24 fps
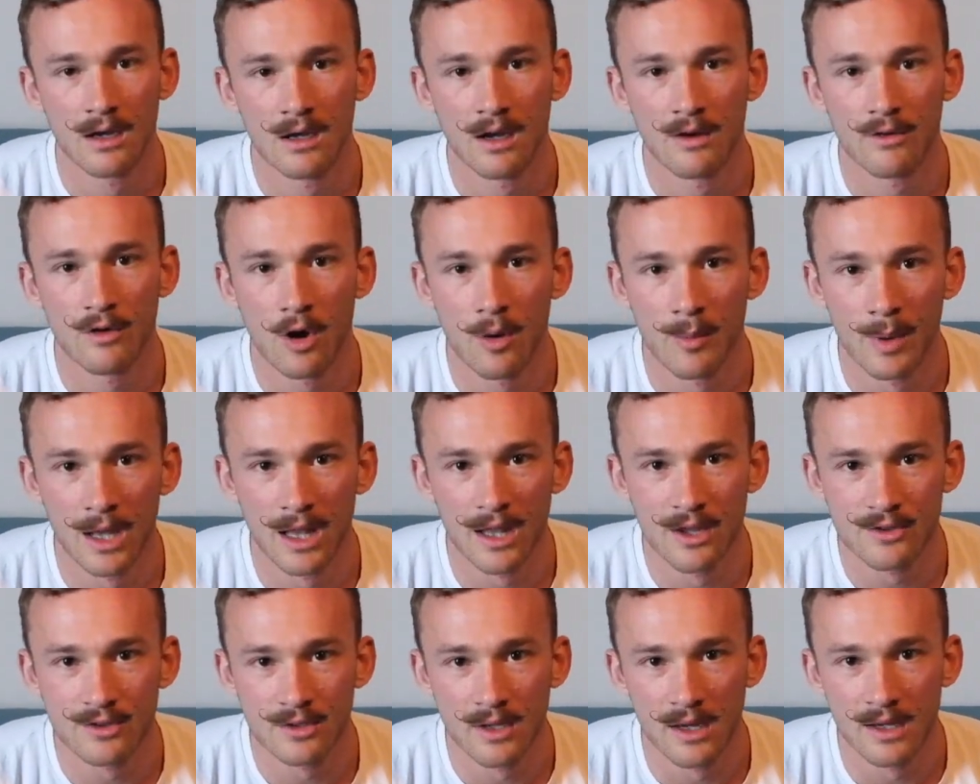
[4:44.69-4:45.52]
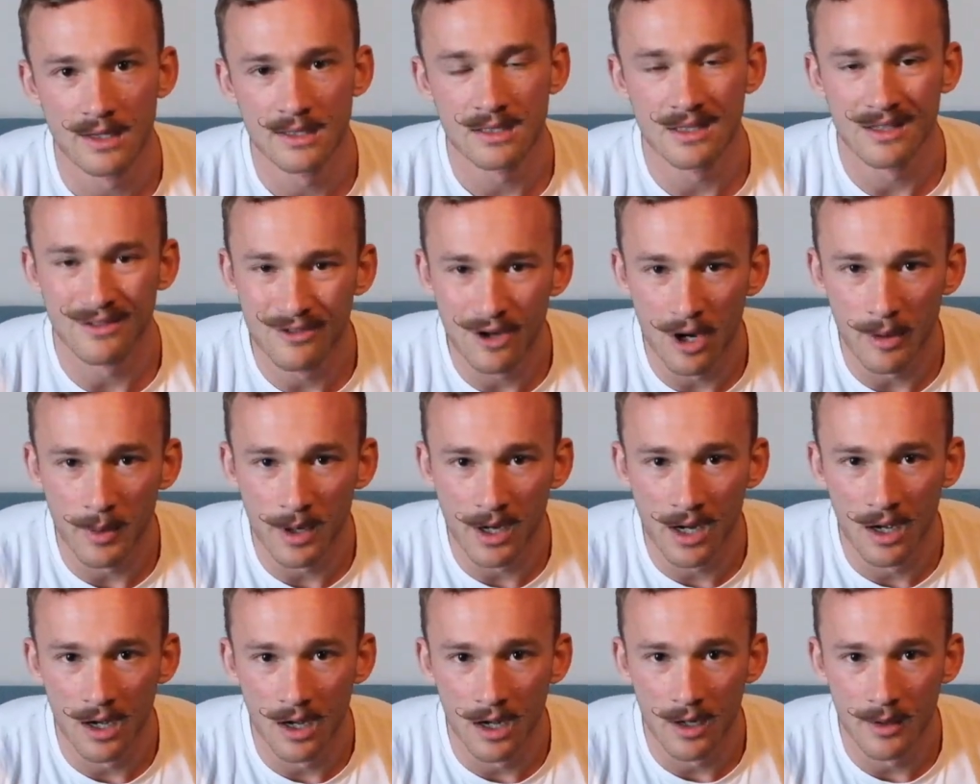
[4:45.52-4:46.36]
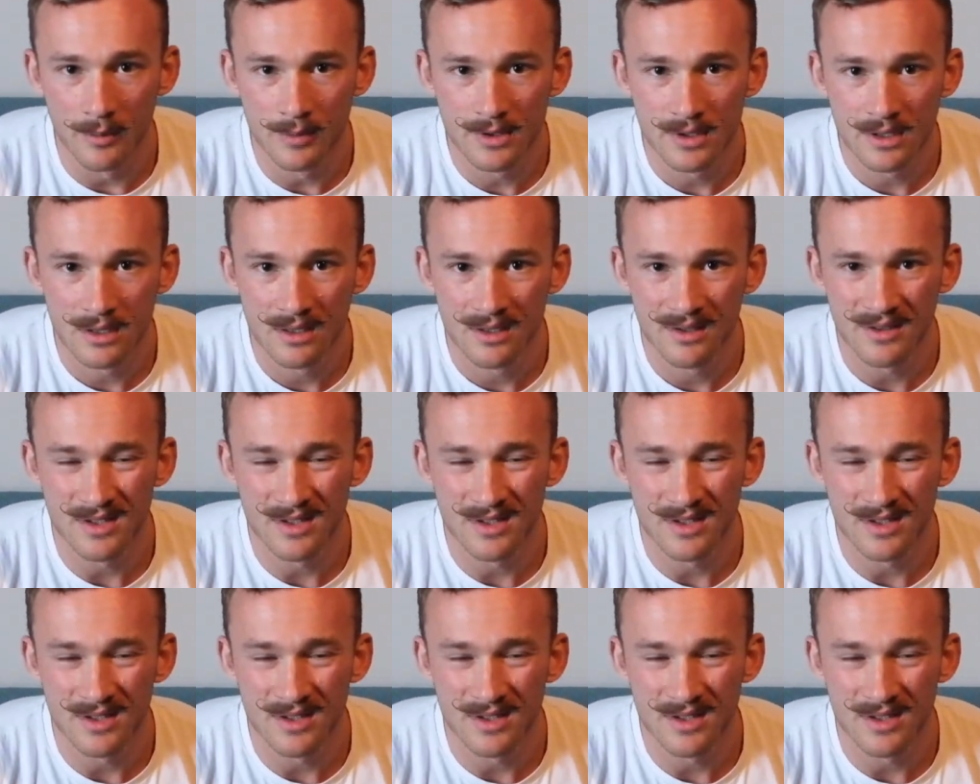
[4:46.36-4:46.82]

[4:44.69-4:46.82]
I've got my electrolytes, I've got my carbs,